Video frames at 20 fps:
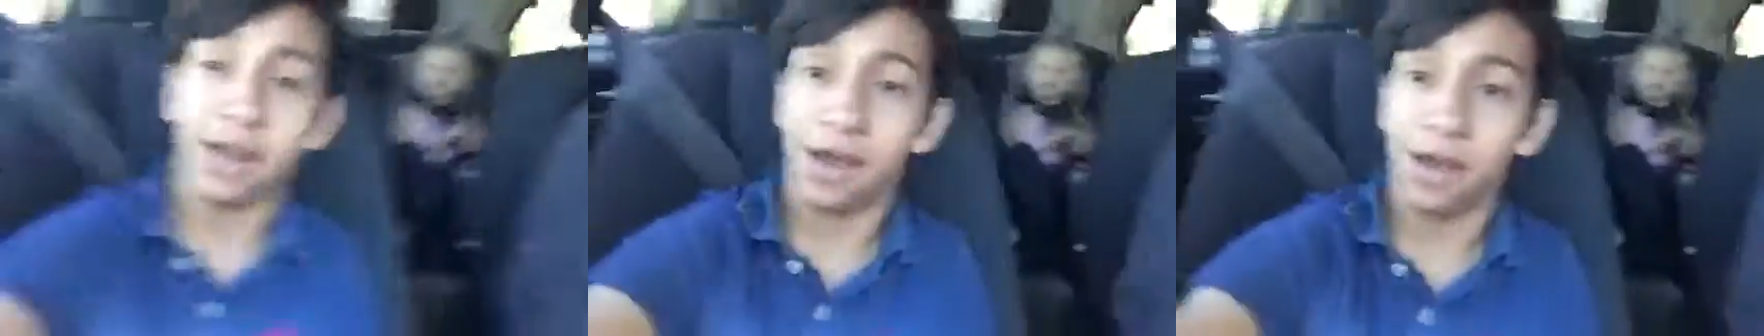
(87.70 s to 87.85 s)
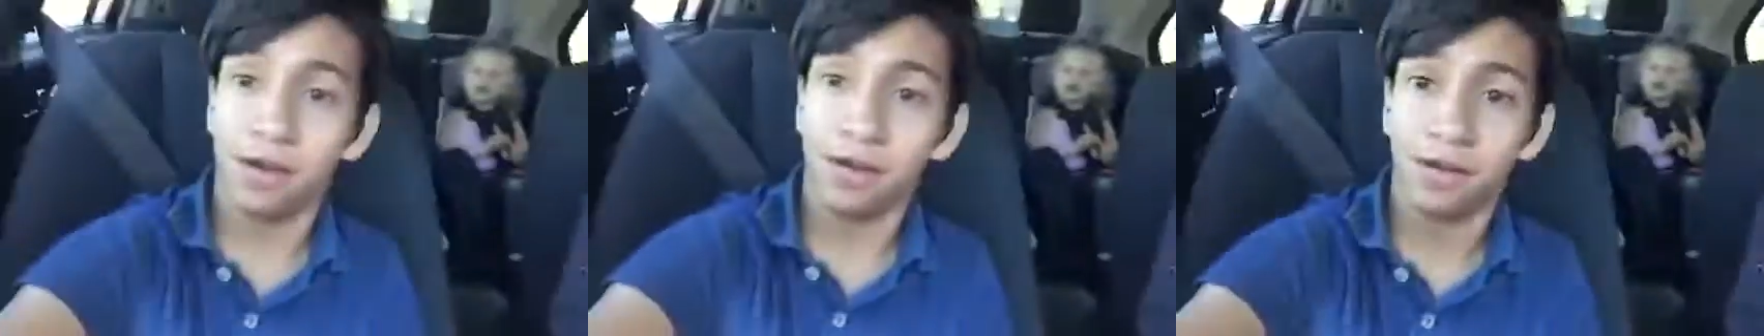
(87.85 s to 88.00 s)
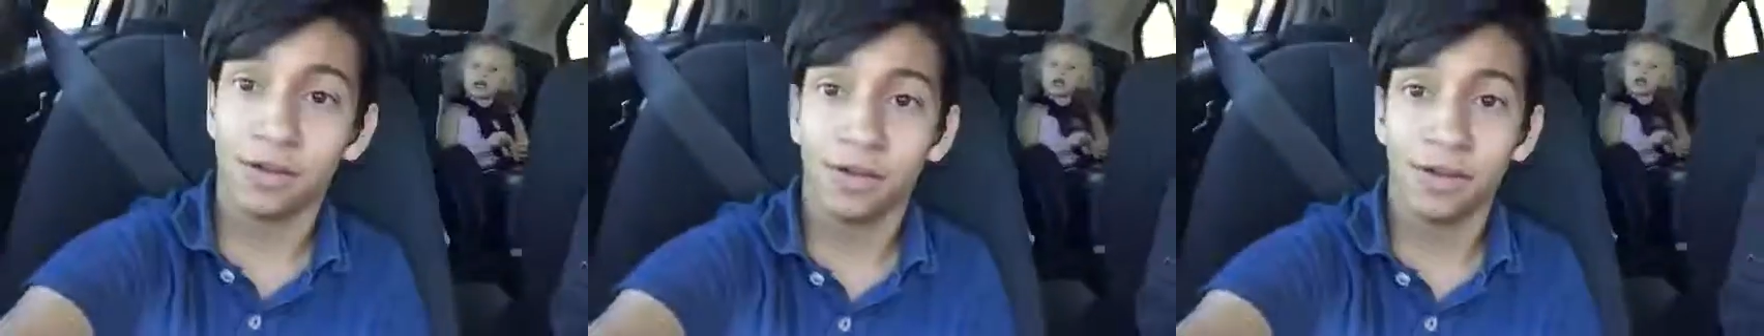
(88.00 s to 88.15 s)

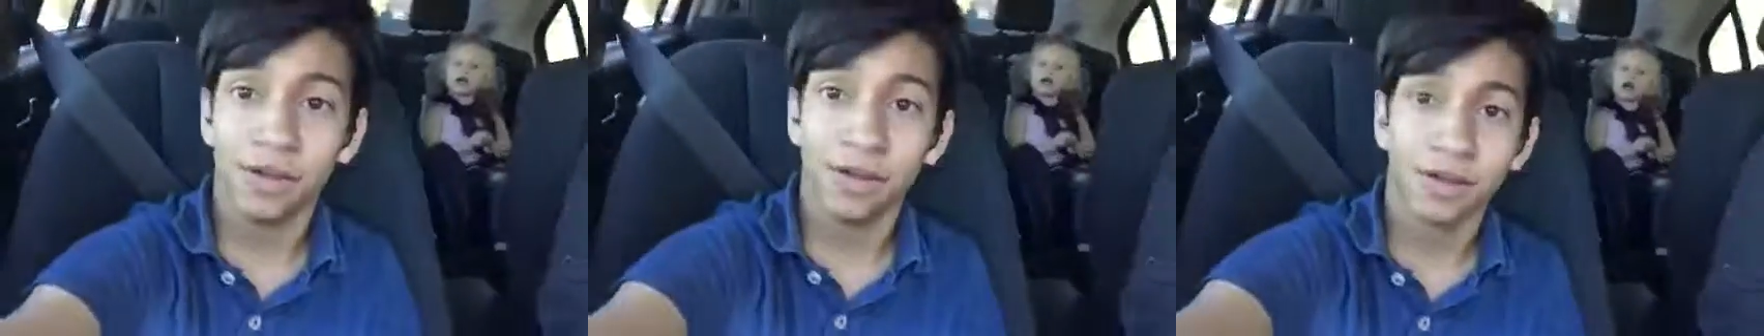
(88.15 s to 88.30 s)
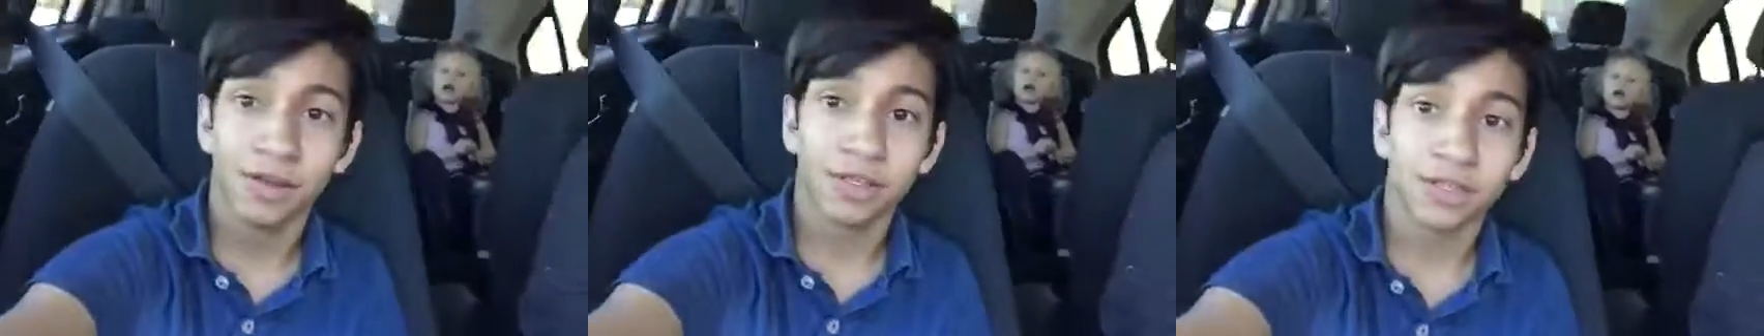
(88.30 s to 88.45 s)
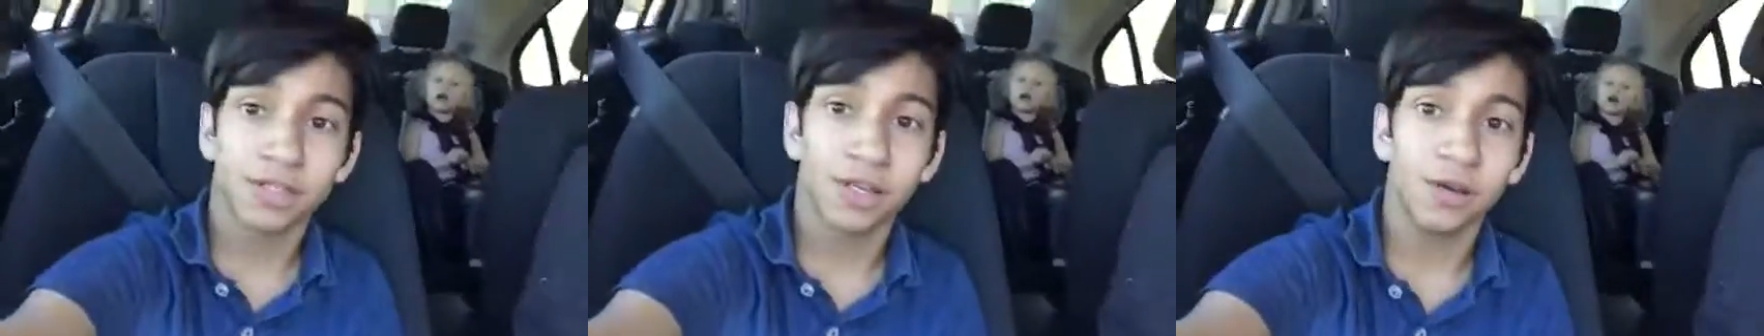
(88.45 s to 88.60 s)
now,
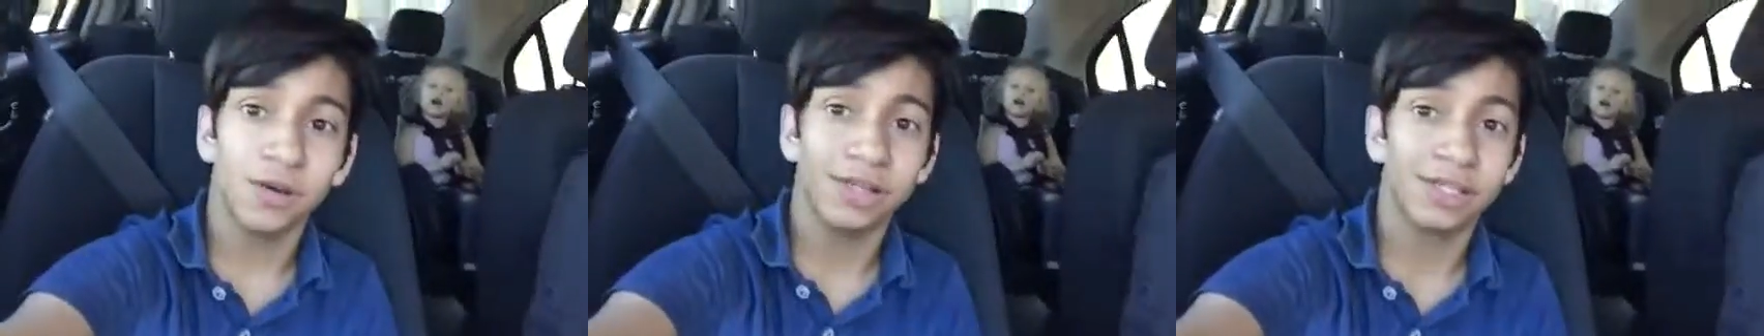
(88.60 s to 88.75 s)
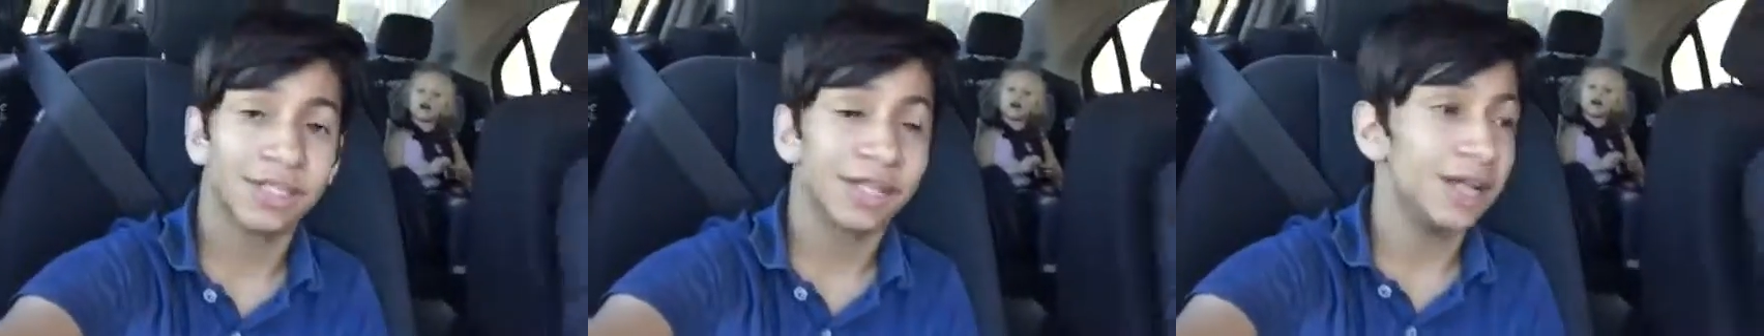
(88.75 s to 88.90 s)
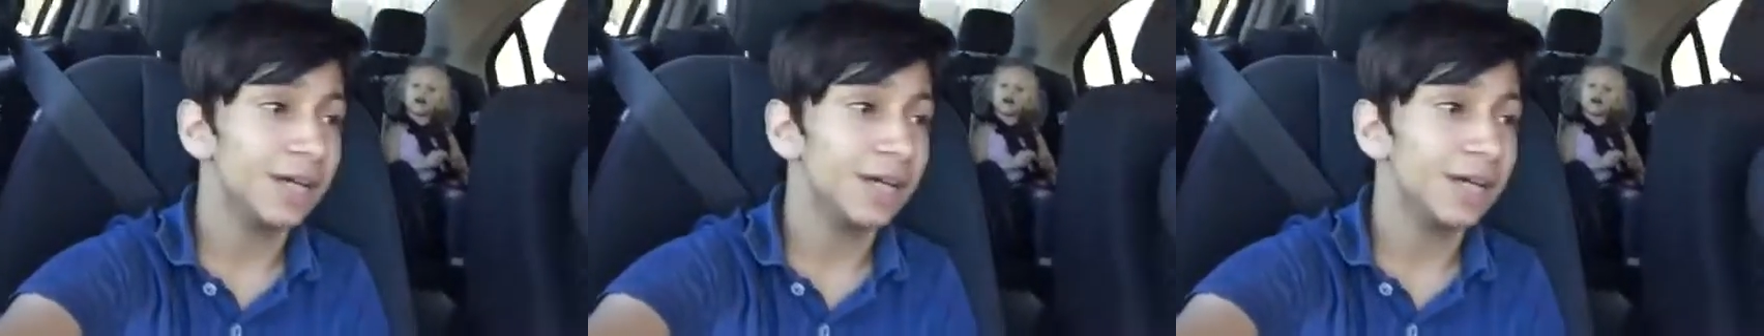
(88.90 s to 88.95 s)
so it's